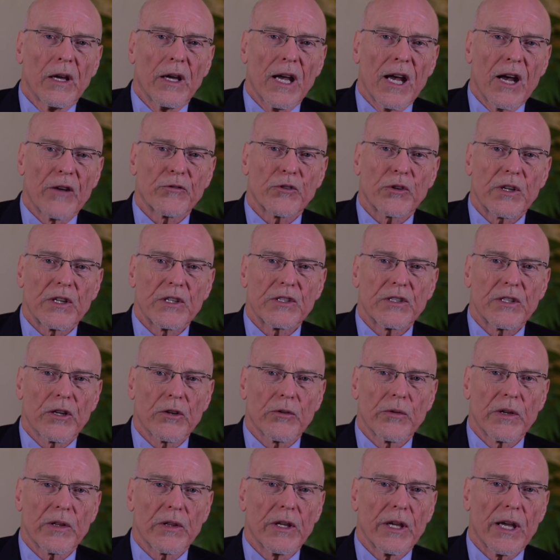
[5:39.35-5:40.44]
After
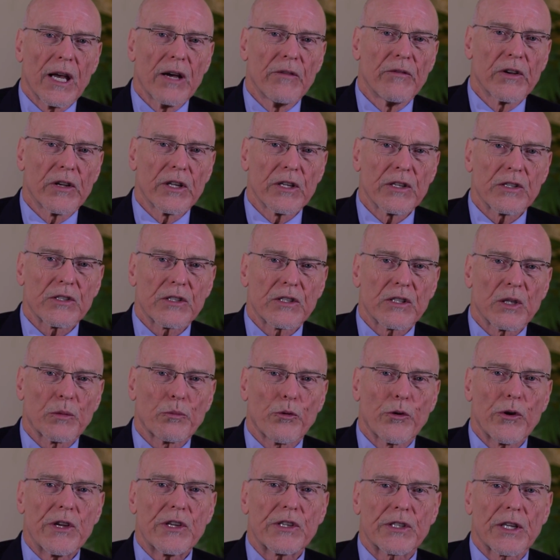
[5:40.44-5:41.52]
considering the evidence, the
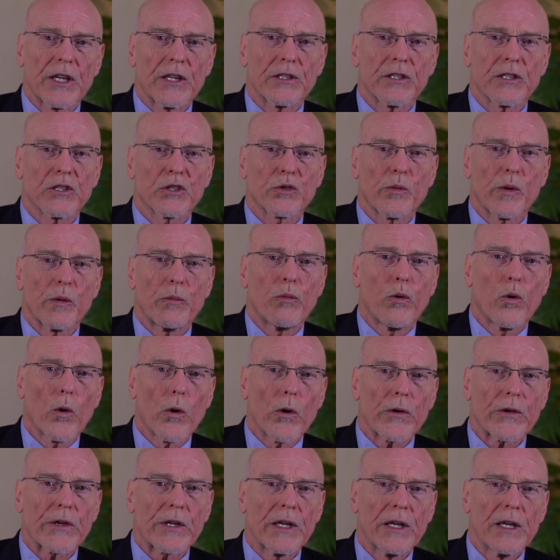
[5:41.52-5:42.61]
pre-sentence
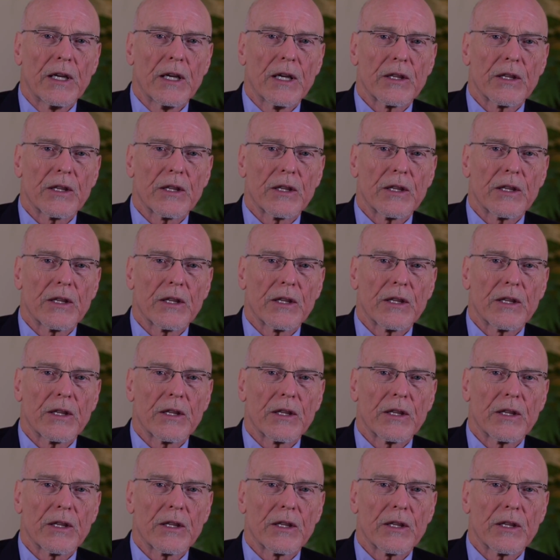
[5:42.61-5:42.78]
report,